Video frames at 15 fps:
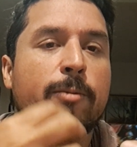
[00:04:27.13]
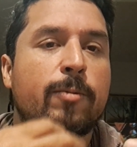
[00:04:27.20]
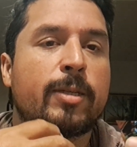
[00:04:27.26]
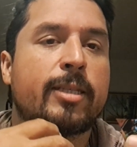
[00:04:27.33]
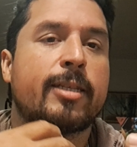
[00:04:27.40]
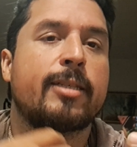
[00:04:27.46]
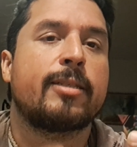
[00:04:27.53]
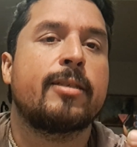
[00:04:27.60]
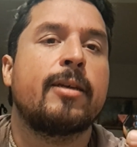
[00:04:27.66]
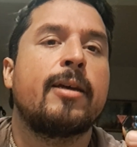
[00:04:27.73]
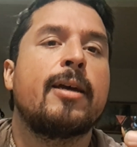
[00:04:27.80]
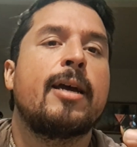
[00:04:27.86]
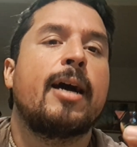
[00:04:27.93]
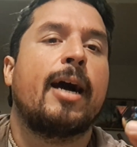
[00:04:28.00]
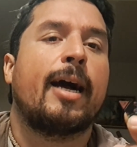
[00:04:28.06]
which is
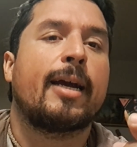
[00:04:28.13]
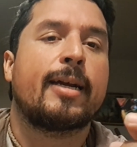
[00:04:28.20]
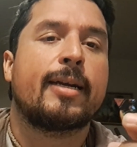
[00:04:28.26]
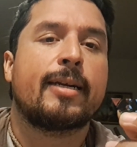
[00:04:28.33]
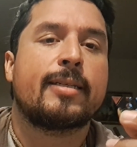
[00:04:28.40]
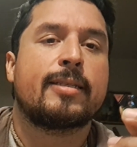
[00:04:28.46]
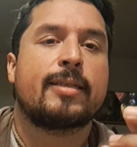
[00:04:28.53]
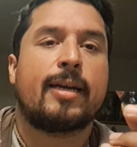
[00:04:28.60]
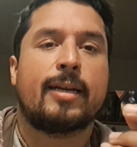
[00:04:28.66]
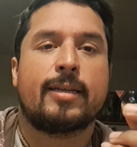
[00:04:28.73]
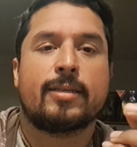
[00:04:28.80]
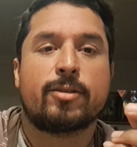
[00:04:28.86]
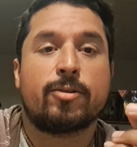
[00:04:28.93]
anger and sadness.